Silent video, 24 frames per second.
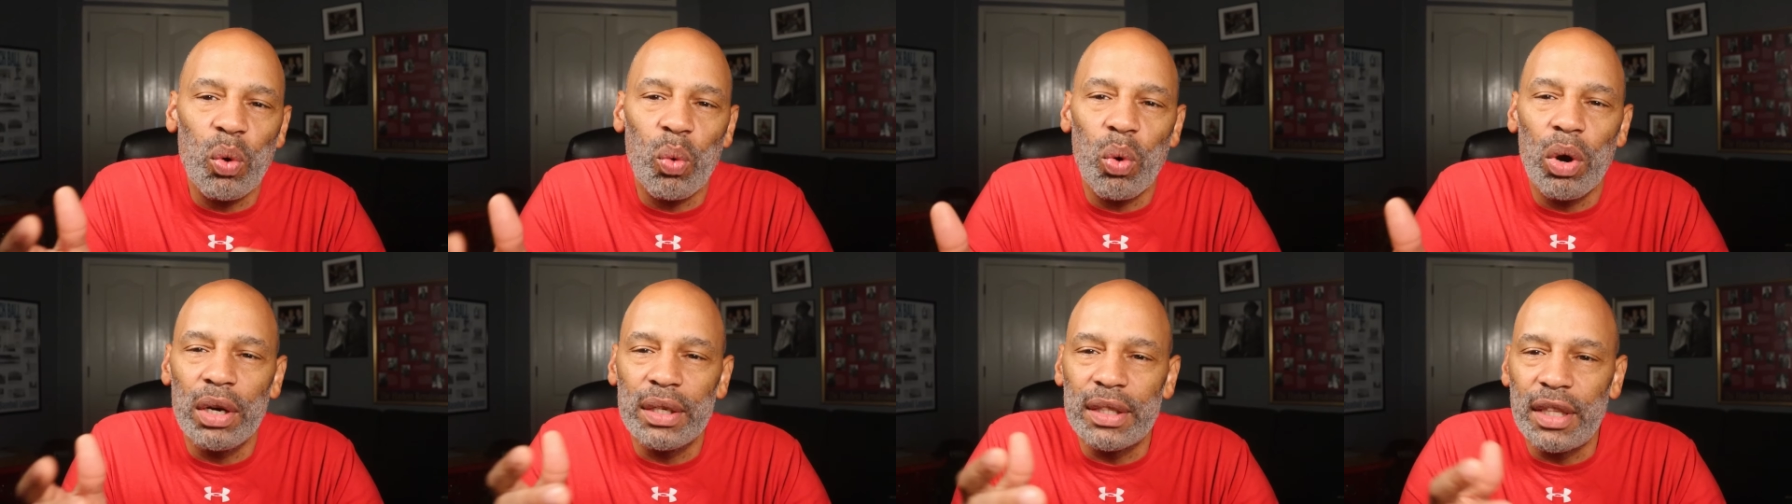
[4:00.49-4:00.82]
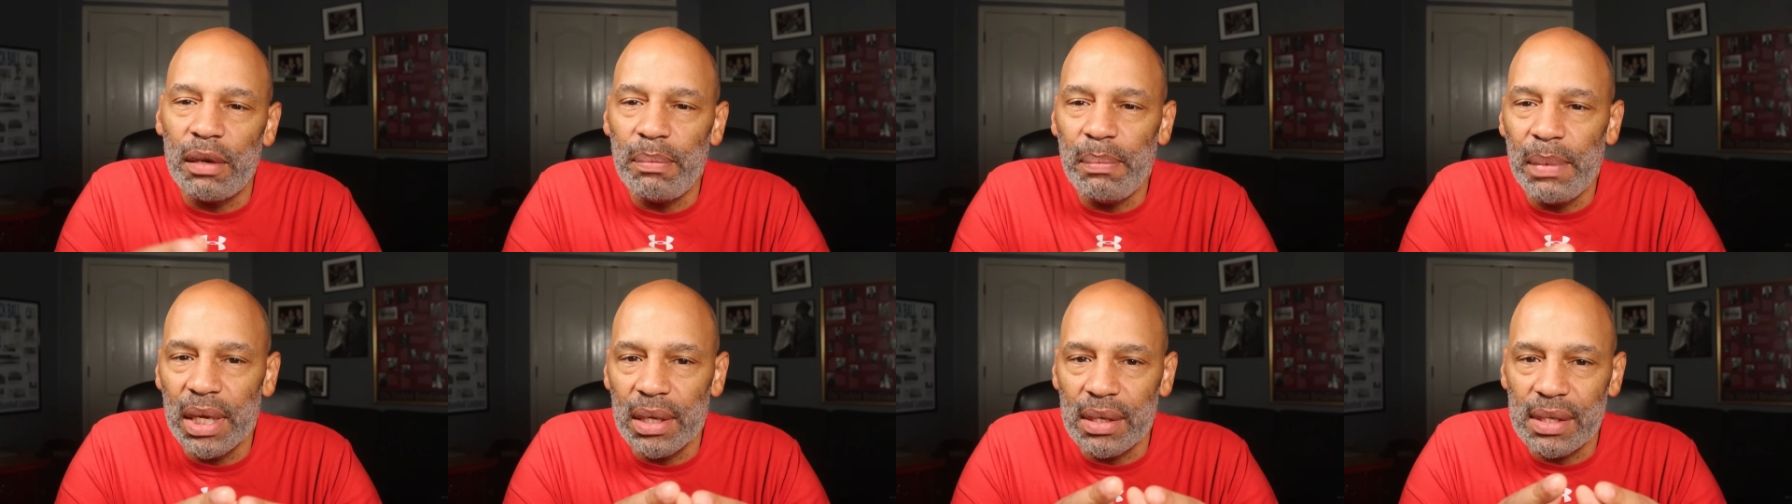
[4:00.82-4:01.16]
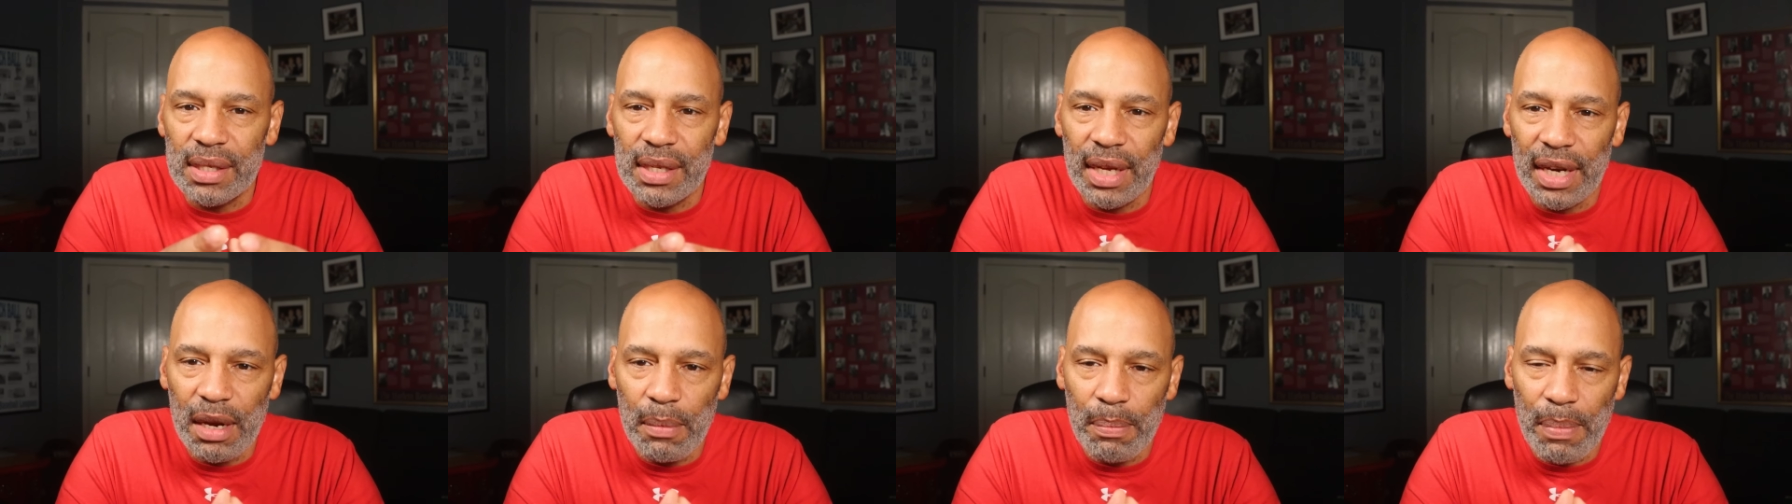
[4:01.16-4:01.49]
work that Mill
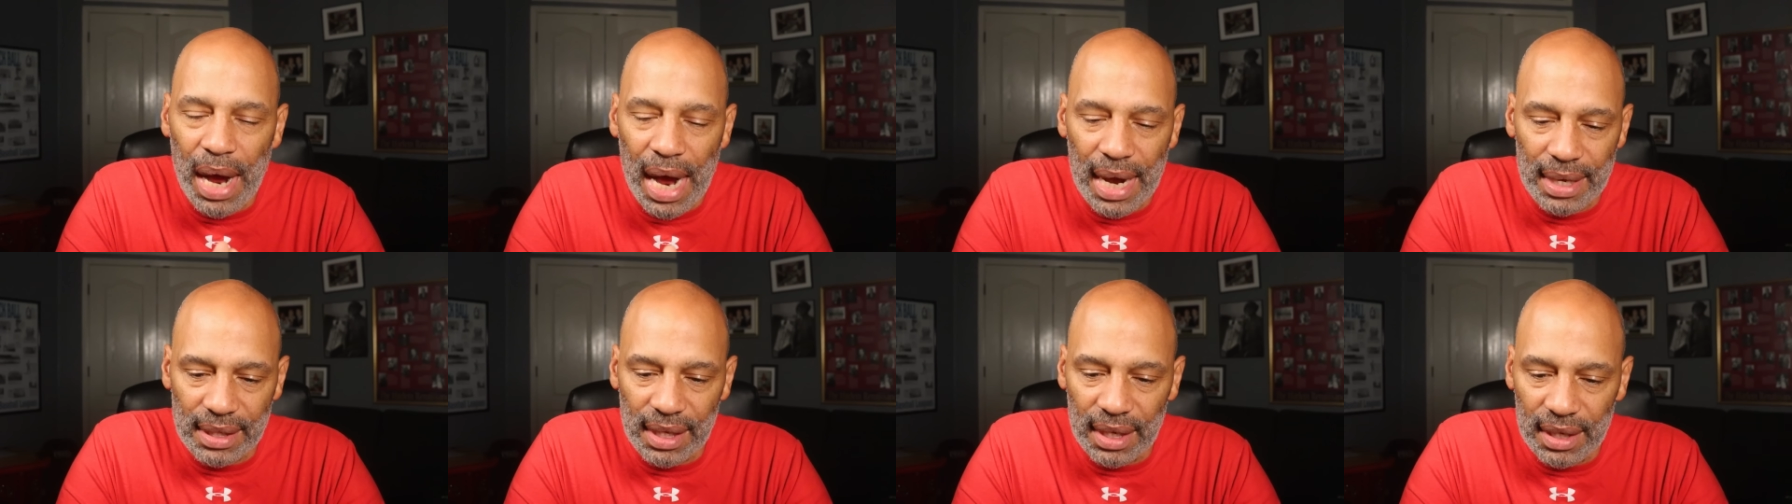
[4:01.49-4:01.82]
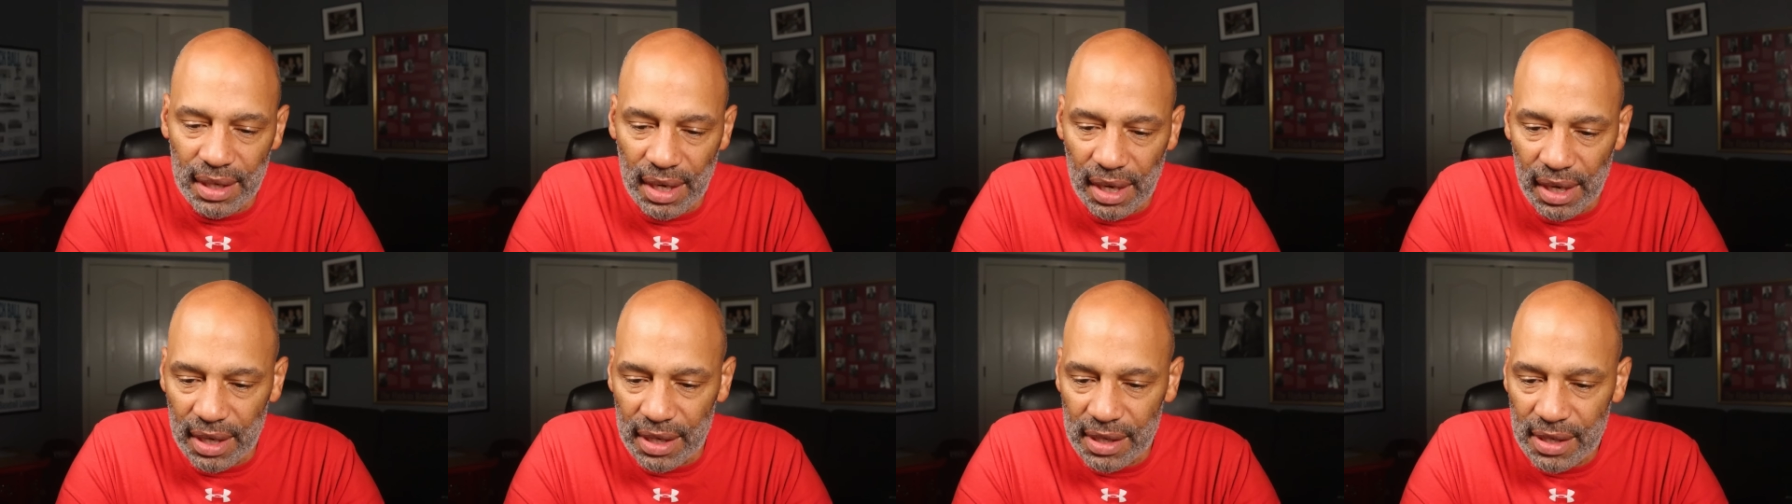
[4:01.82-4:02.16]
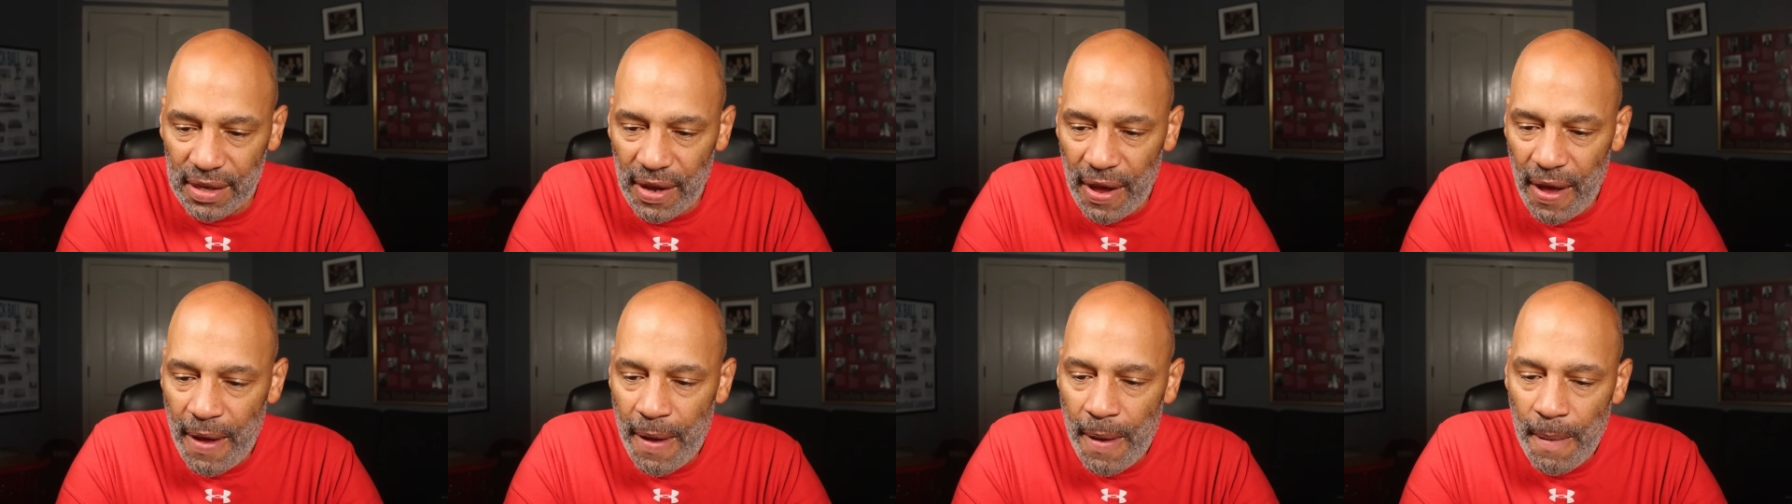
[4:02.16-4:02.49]
City Boxing
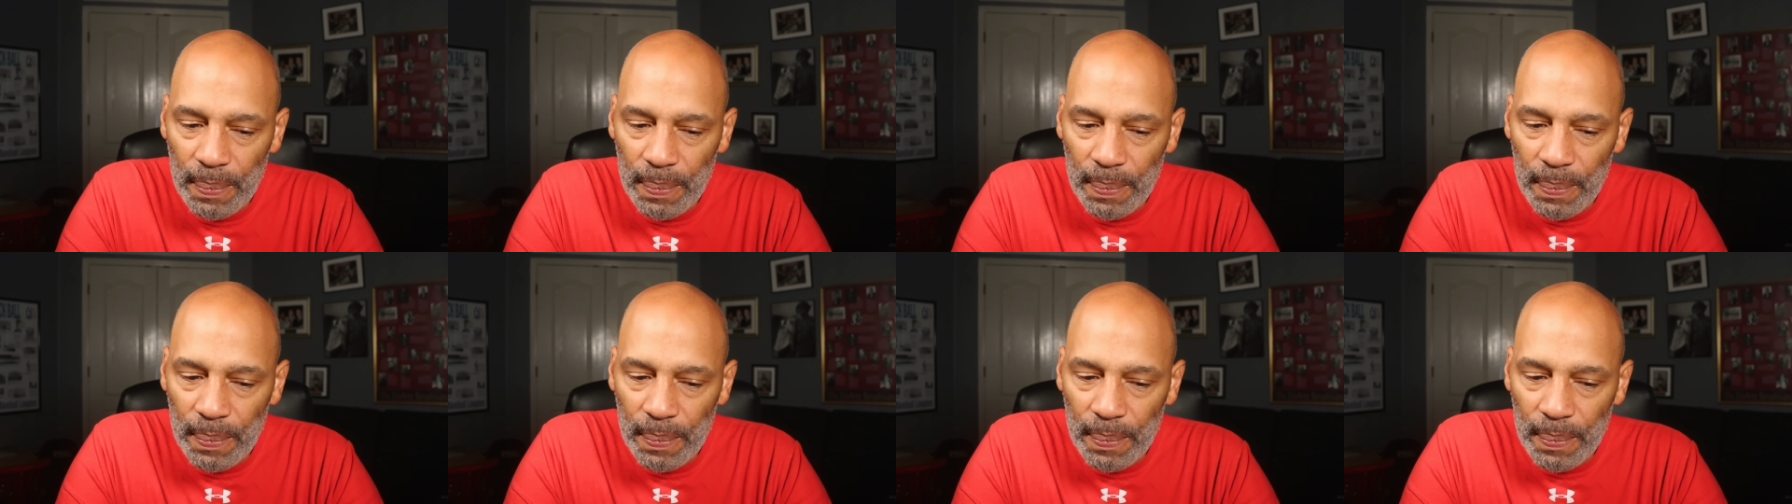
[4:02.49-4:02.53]
does.